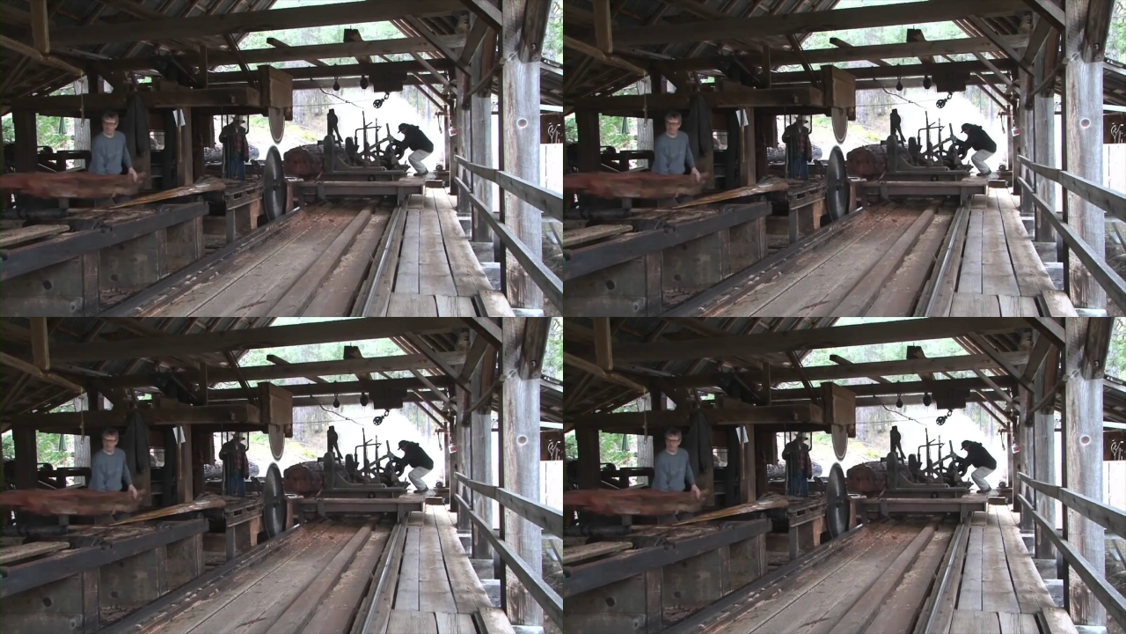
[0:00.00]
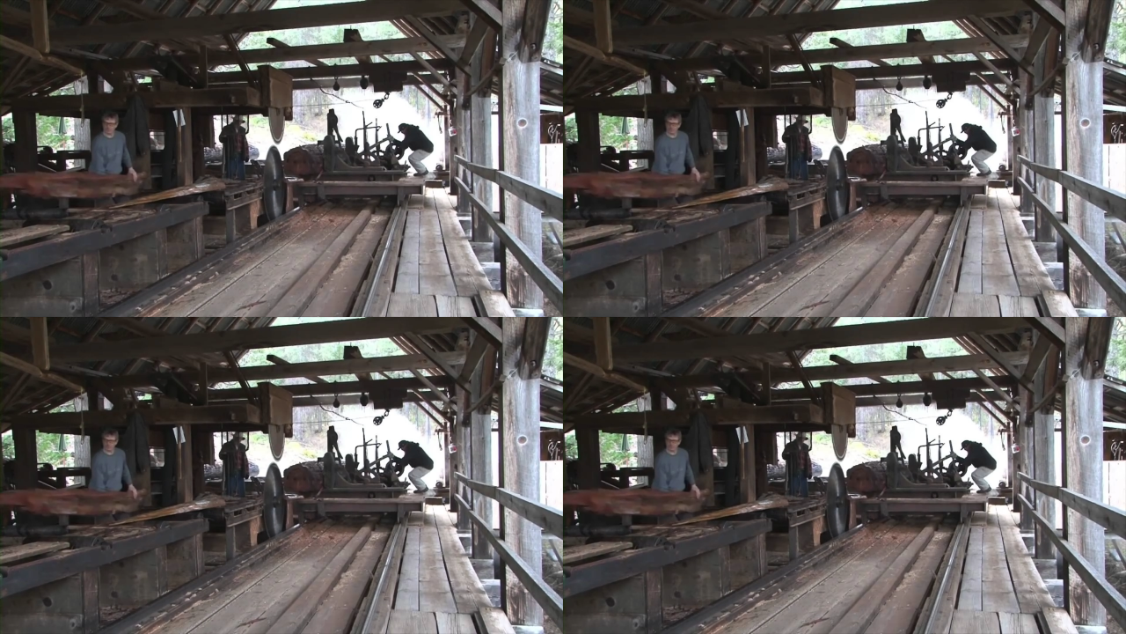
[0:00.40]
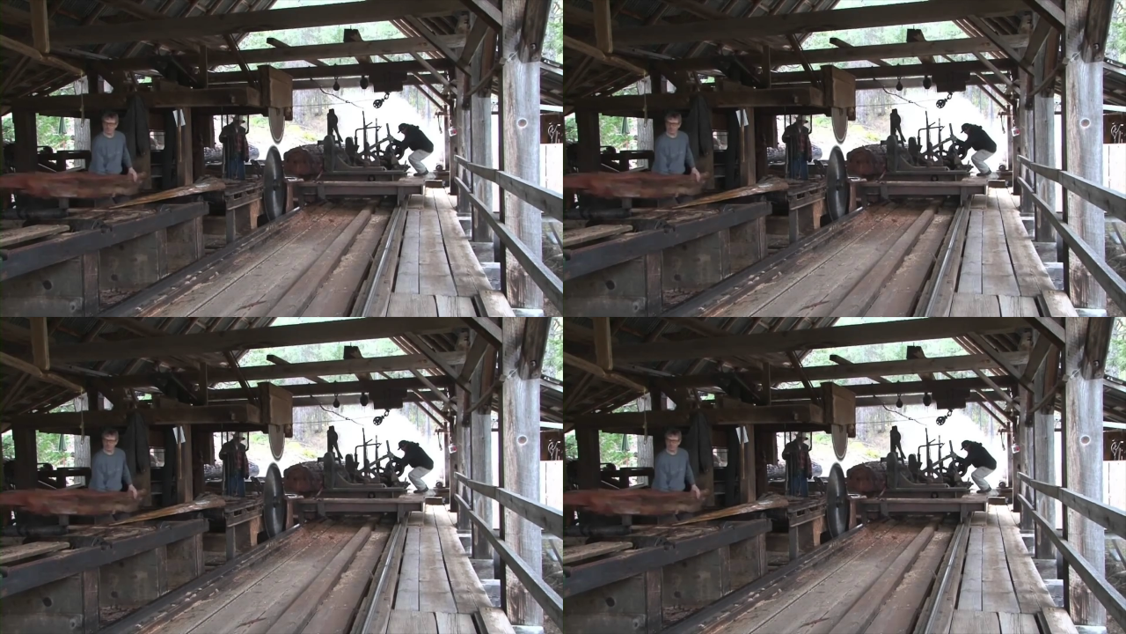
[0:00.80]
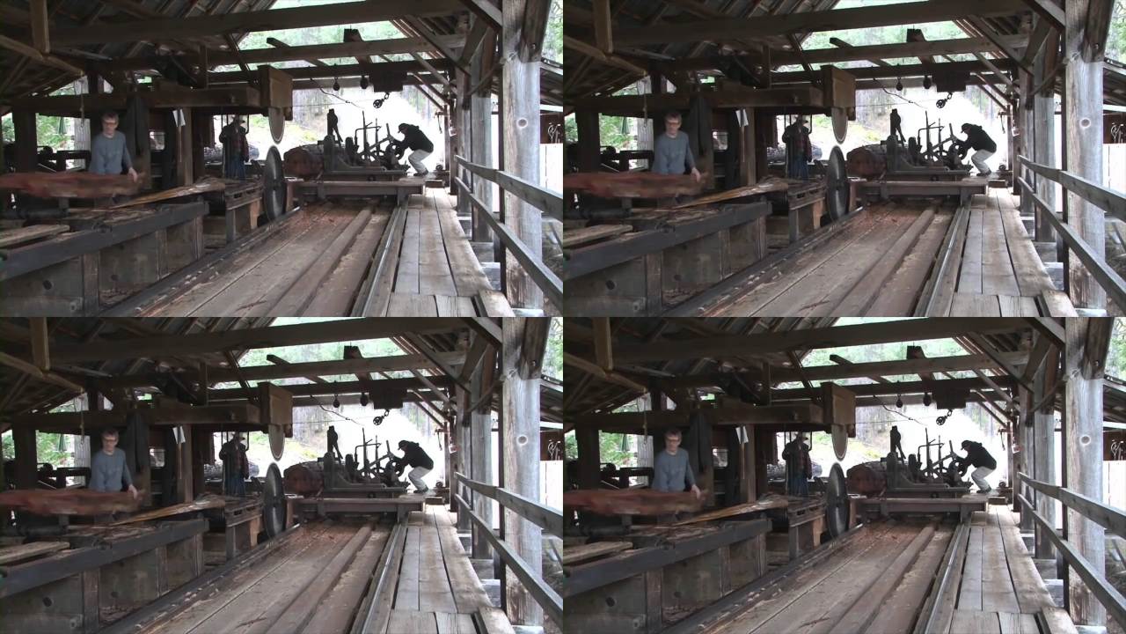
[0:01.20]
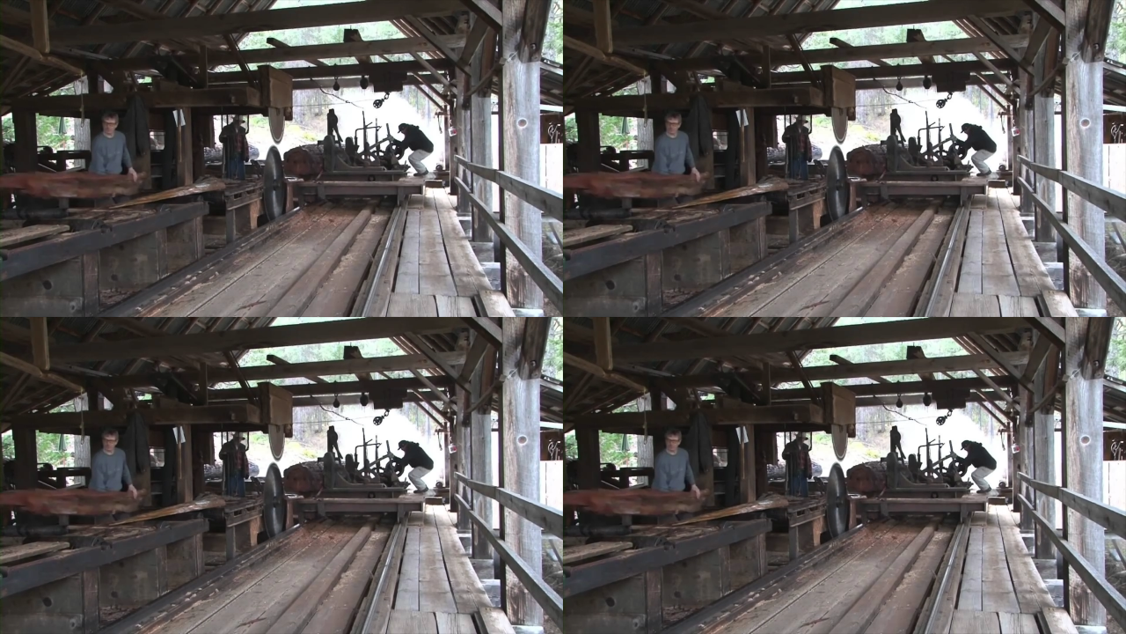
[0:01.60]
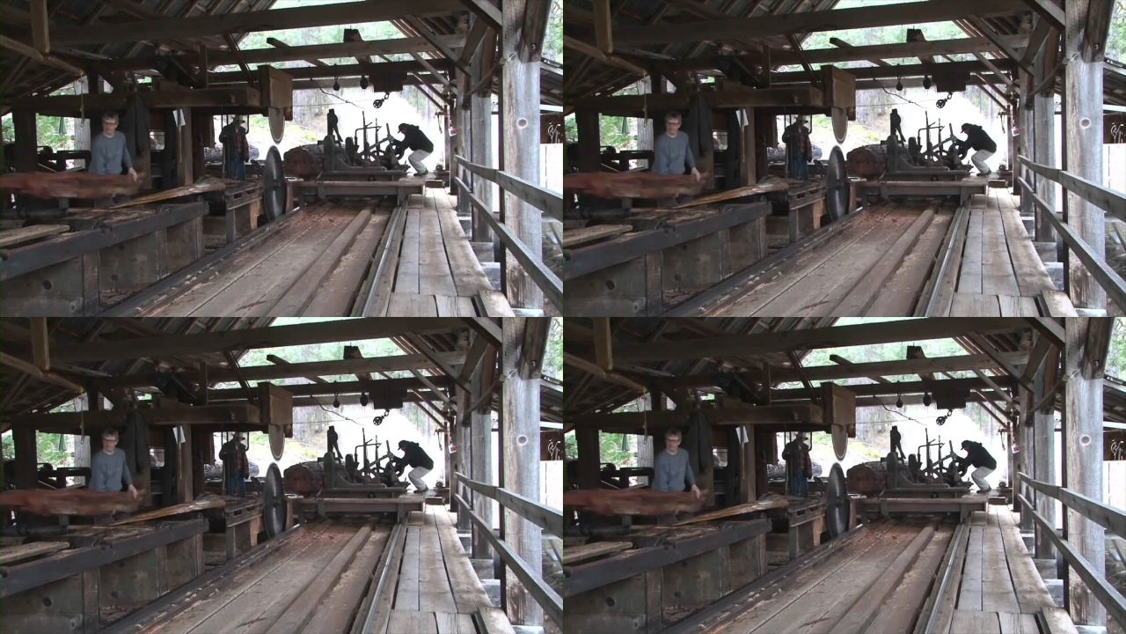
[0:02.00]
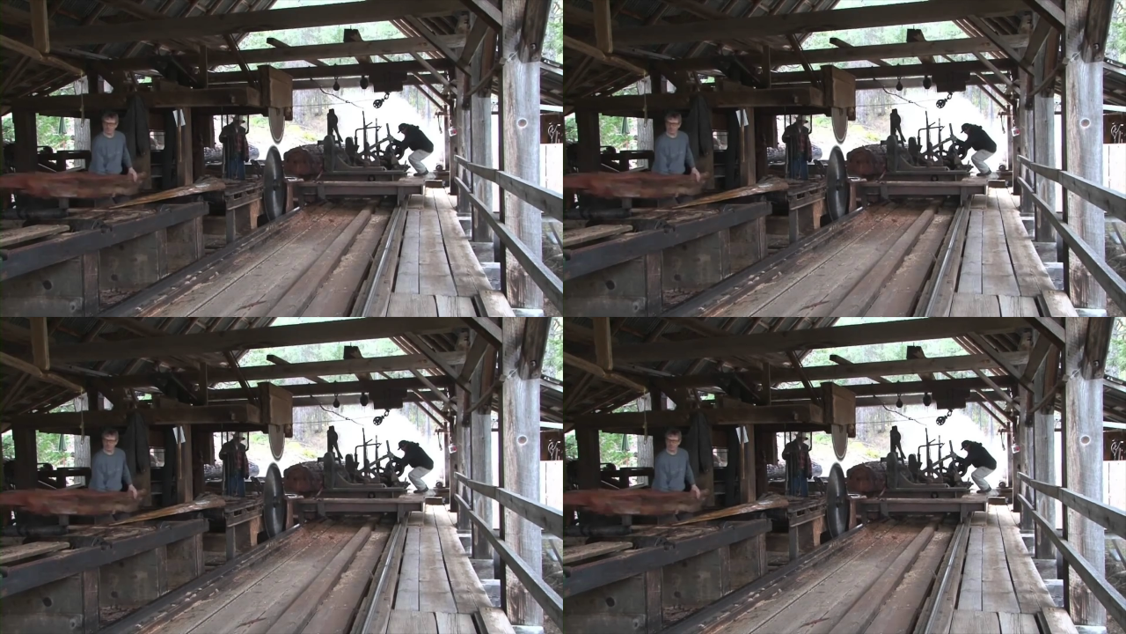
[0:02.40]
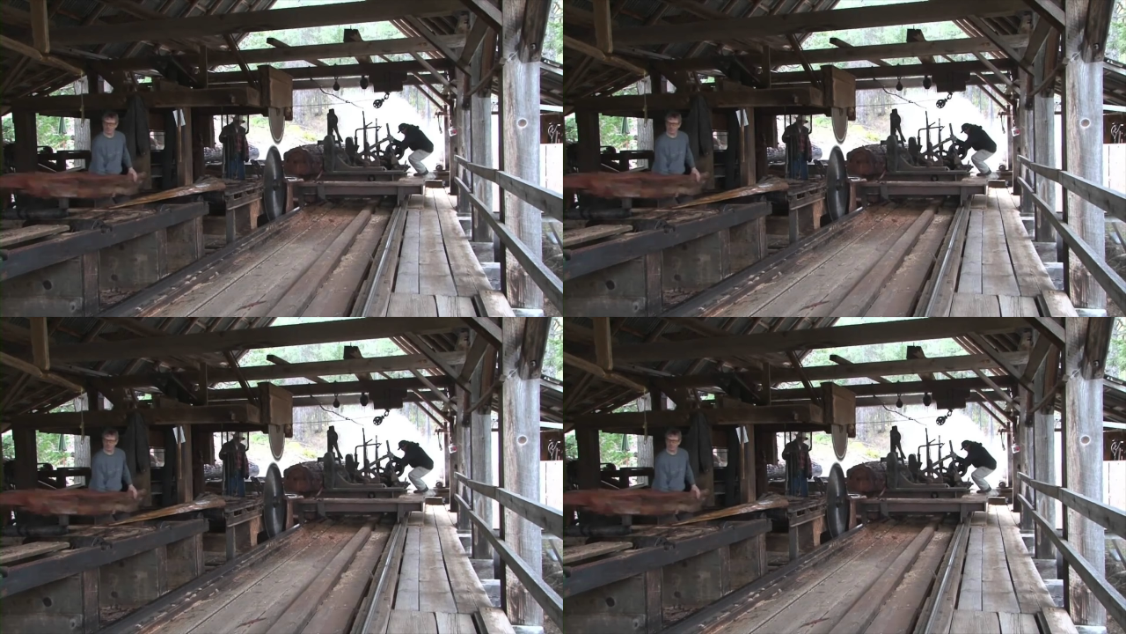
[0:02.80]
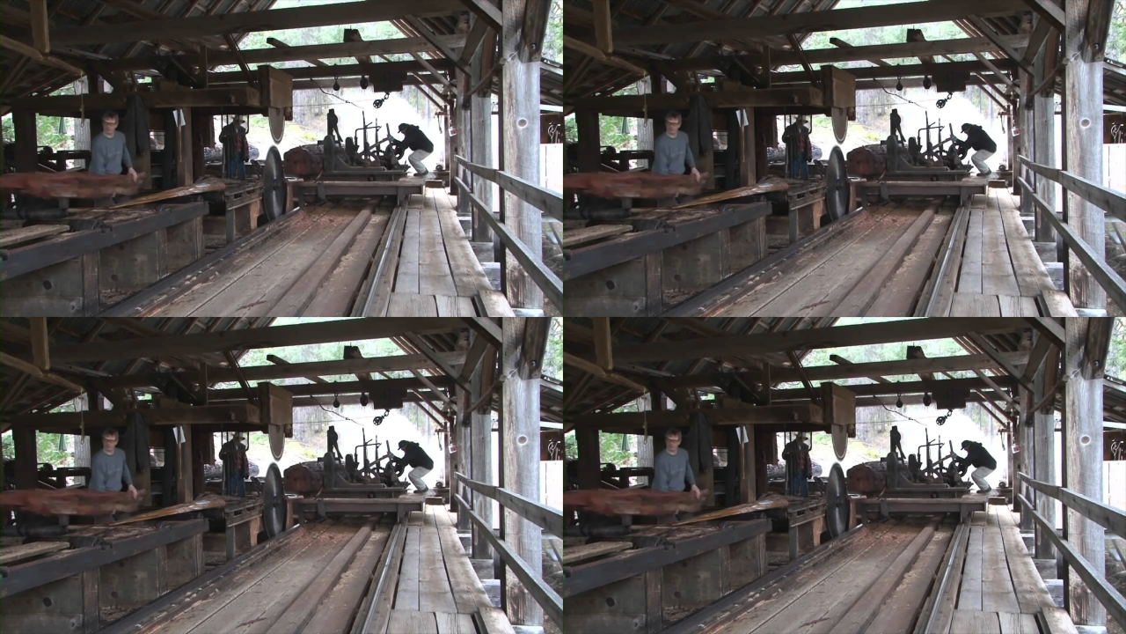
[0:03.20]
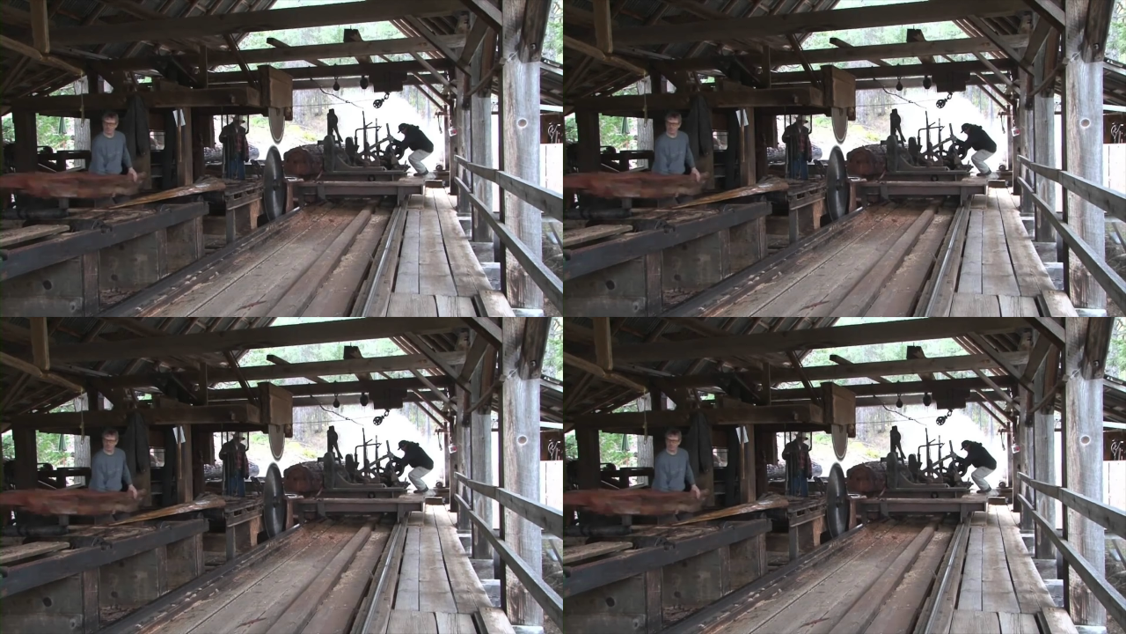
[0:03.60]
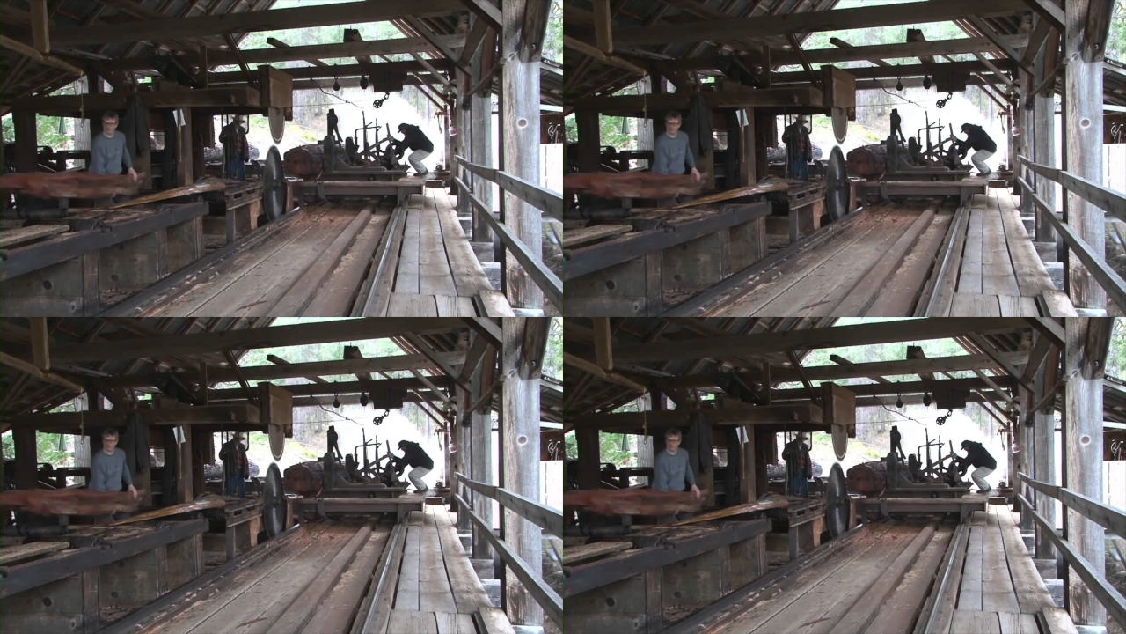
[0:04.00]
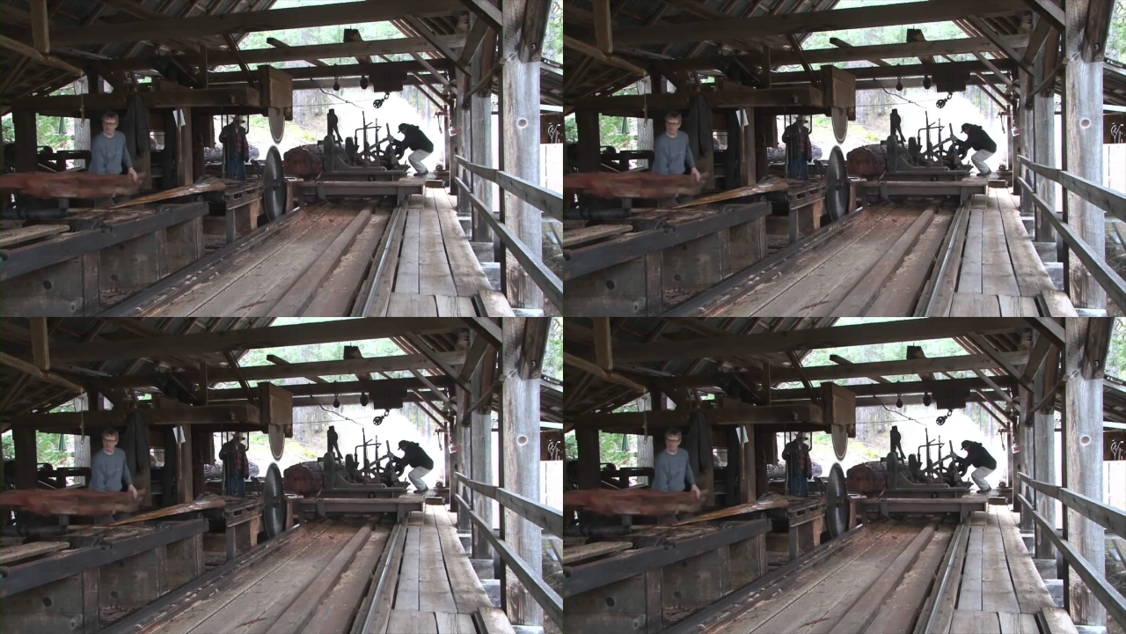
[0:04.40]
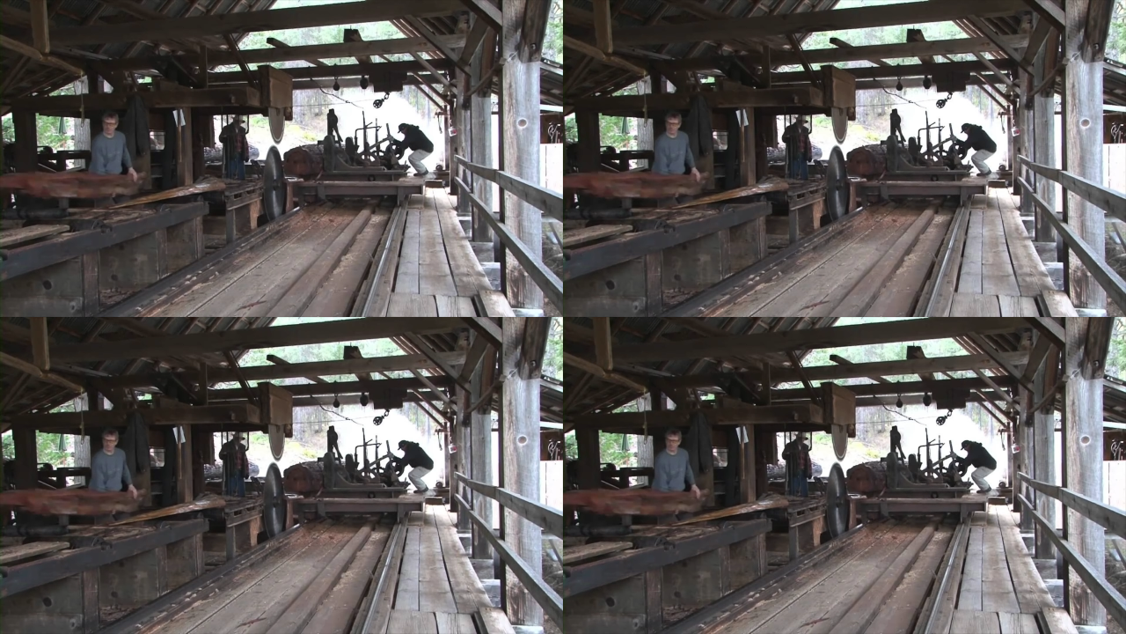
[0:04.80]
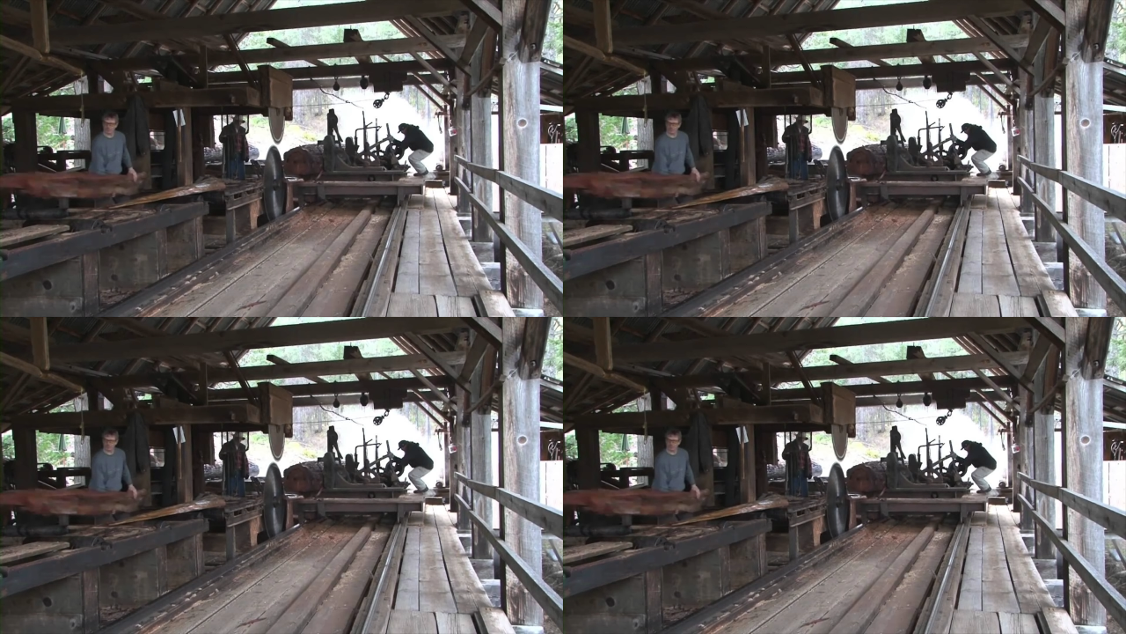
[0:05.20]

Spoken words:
[unreadable: no face in view]